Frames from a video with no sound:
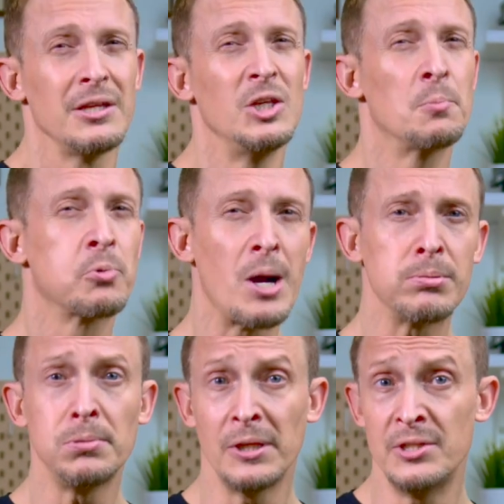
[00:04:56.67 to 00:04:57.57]
You
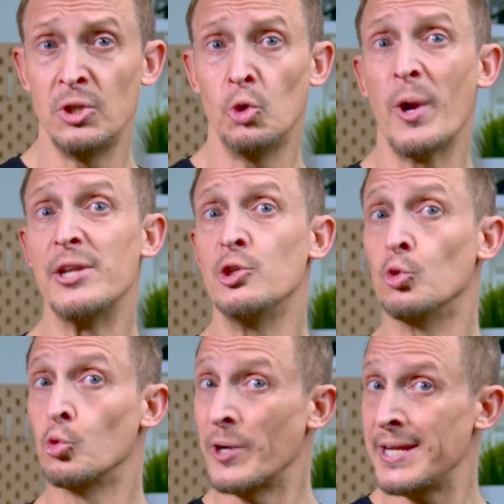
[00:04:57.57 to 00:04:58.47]
probably do when you
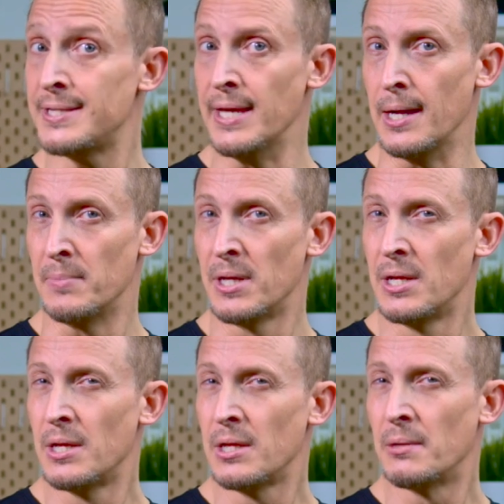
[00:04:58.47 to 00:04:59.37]
read them,
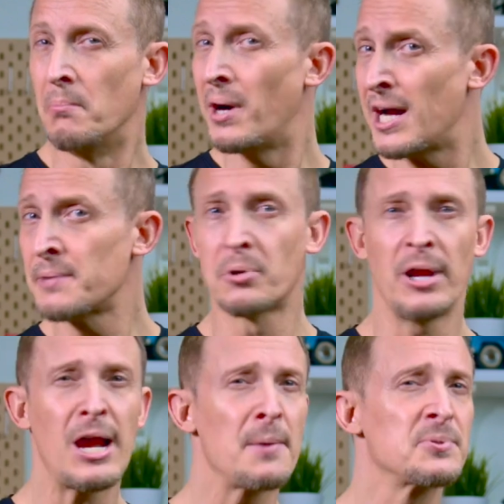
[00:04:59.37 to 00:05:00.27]
but
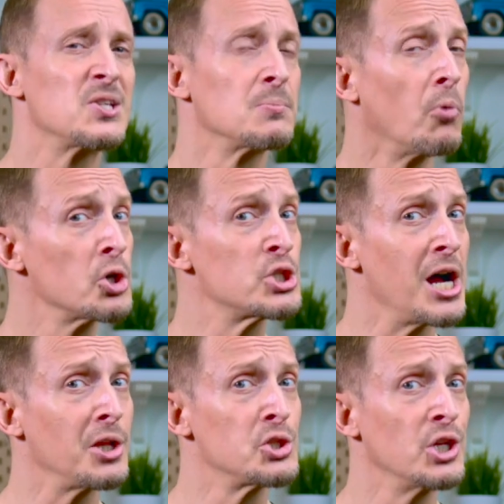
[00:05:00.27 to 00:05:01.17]
perhaps it's more
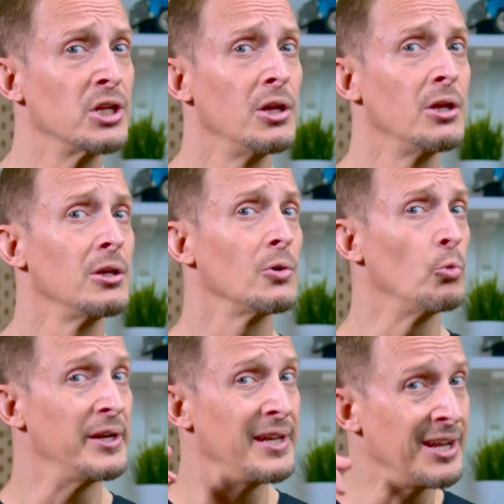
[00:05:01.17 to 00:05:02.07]
challenging
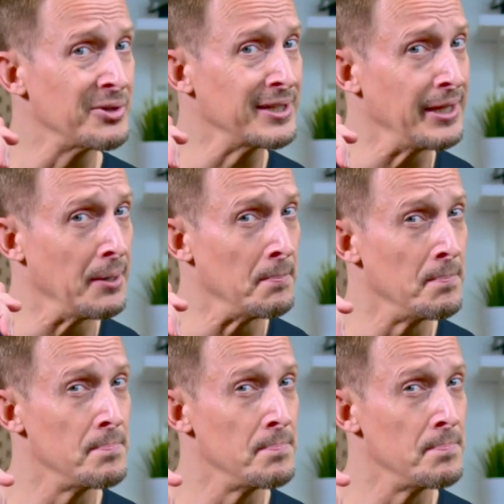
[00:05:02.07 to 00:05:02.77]
when hearing them.